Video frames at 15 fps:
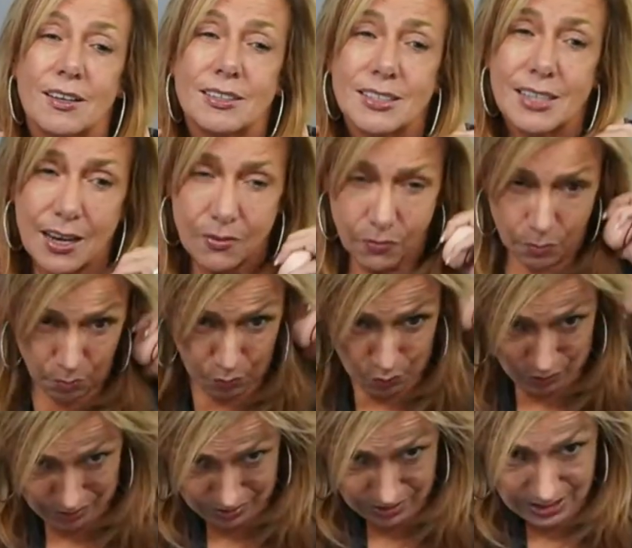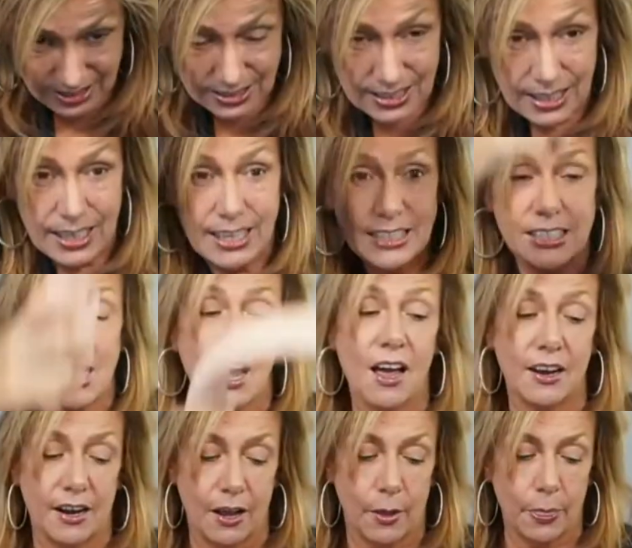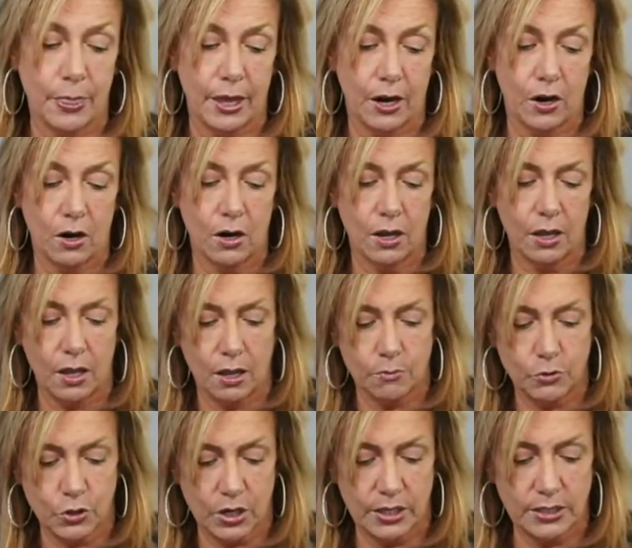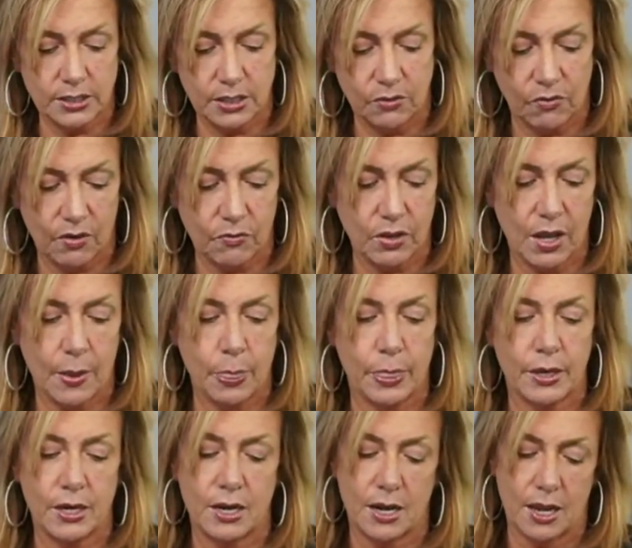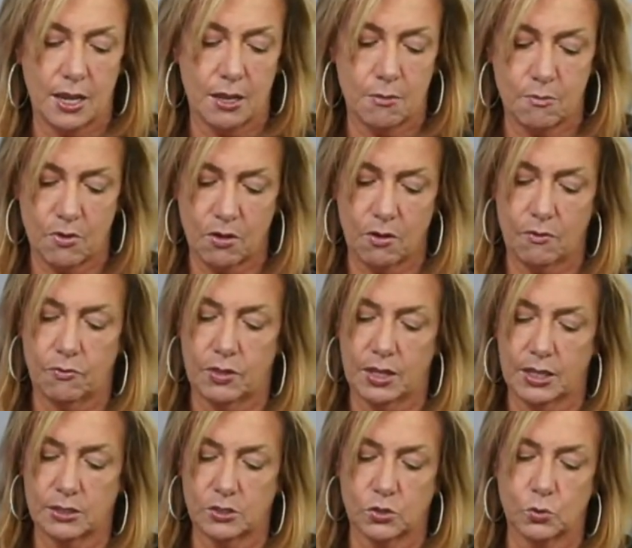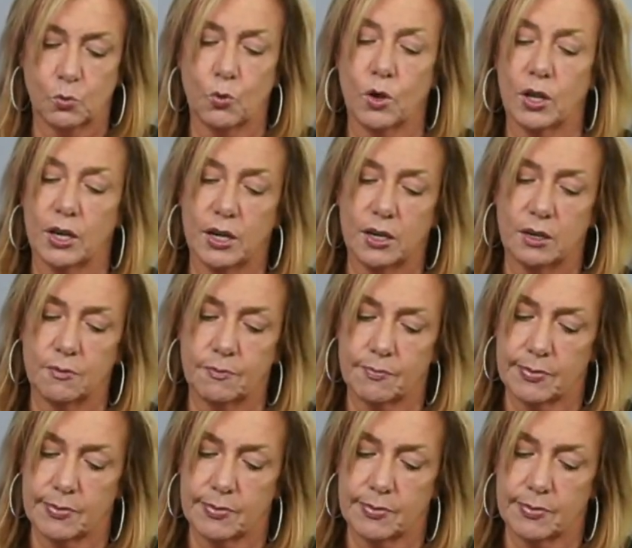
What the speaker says: It's kind of important because it gets hot out there. I'm trying to see if I've got the name of this one.